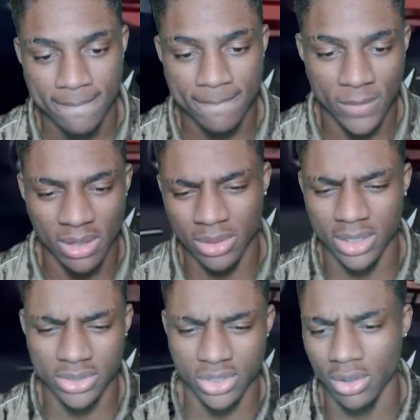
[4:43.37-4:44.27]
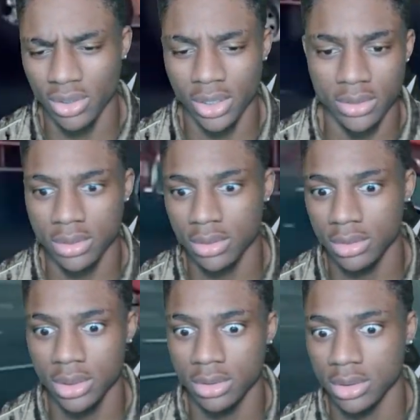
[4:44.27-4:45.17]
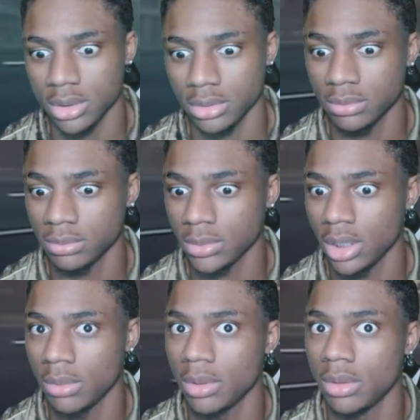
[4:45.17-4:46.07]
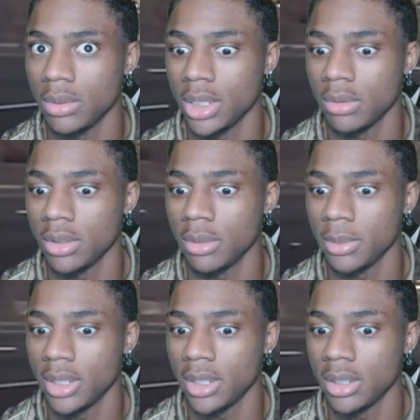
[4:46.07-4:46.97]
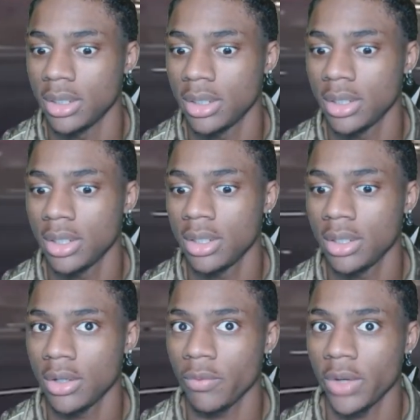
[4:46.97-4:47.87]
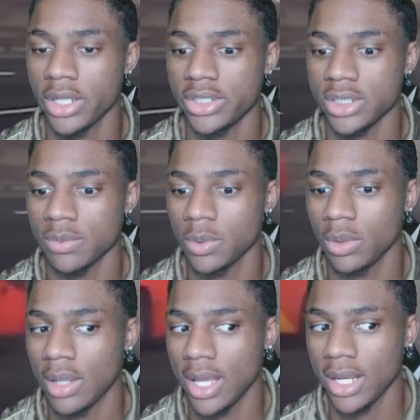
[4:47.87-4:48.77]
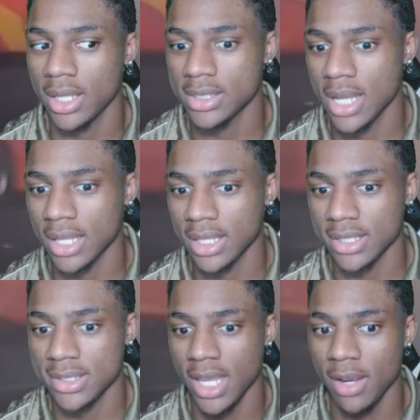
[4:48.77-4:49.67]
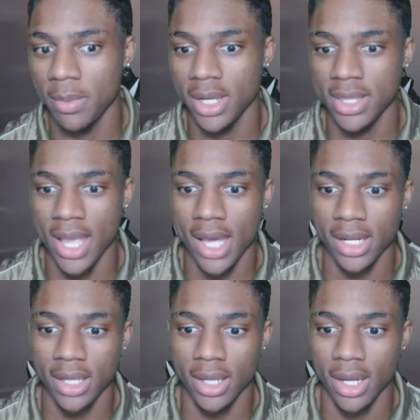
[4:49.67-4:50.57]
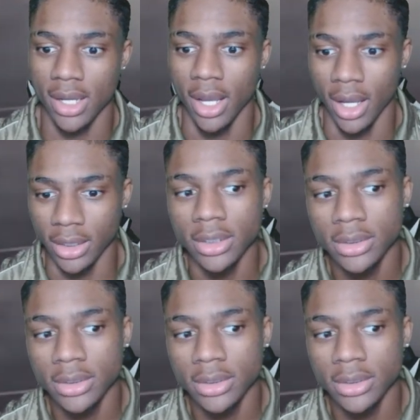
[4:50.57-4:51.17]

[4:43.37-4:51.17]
No, Charlie, don't let me win with me. Russian roulette is not the same without a gun.